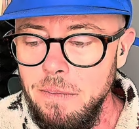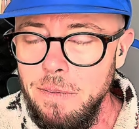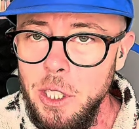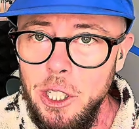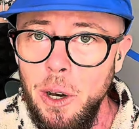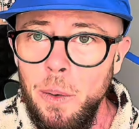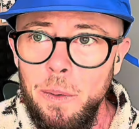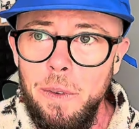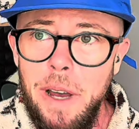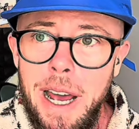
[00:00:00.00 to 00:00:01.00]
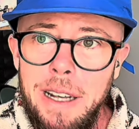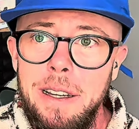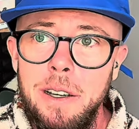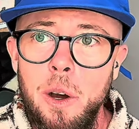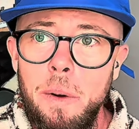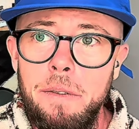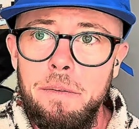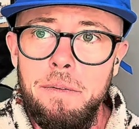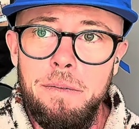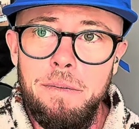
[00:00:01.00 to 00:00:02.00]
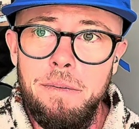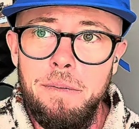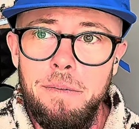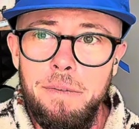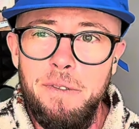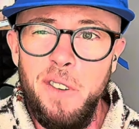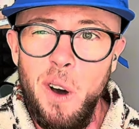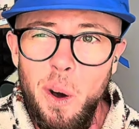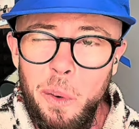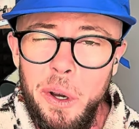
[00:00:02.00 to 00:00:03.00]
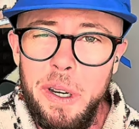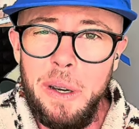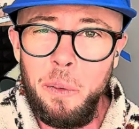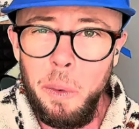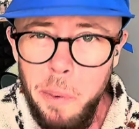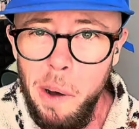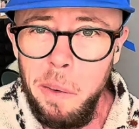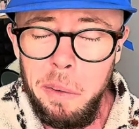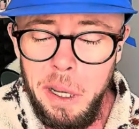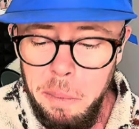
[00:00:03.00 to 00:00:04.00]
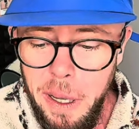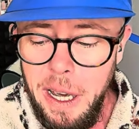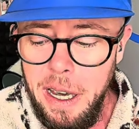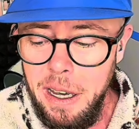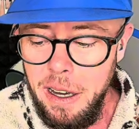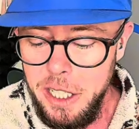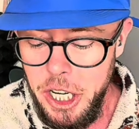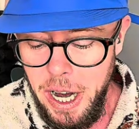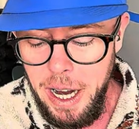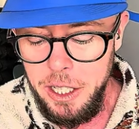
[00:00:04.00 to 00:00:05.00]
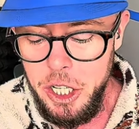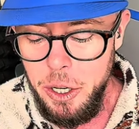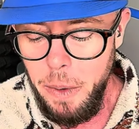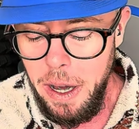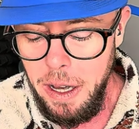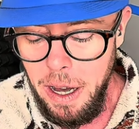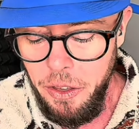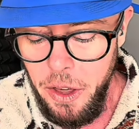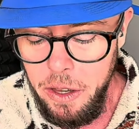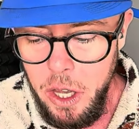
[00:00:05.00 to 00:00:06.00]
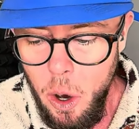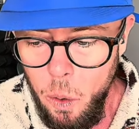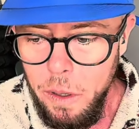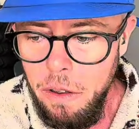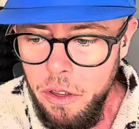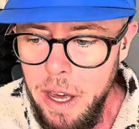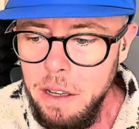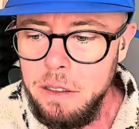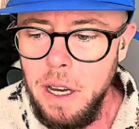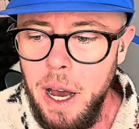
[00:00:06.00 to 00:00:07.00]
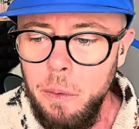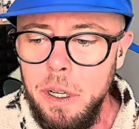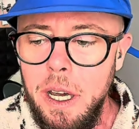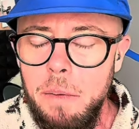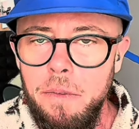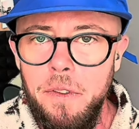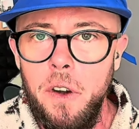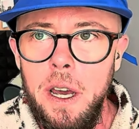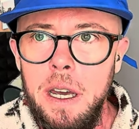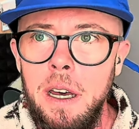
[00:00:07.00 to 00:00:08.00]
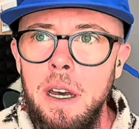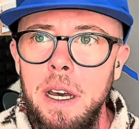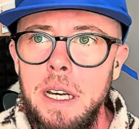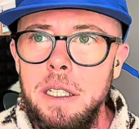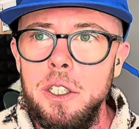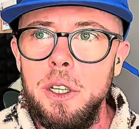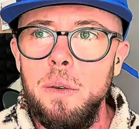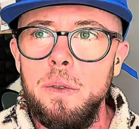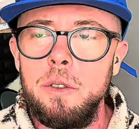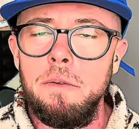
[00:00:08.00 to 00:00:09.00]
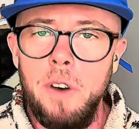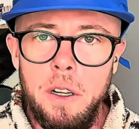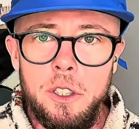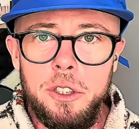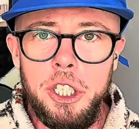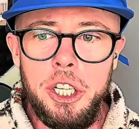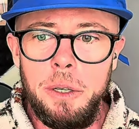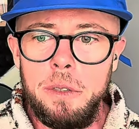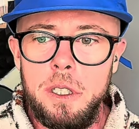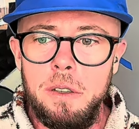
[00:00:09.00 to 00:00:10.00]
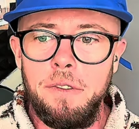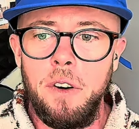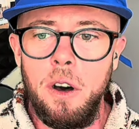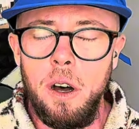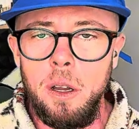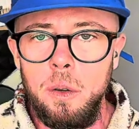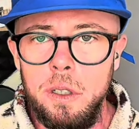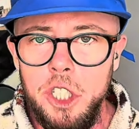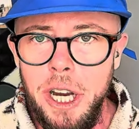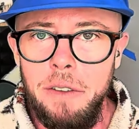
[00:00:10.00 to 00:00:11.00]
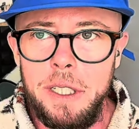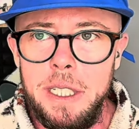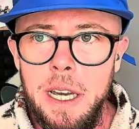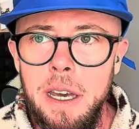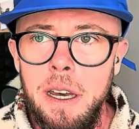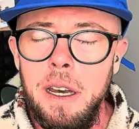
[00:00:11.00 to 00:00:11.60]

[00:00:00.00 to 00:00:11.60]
So anything going forward will probably be a charge to it. I think the only things that I will keep free is I do some voluntary shoots for a local charity.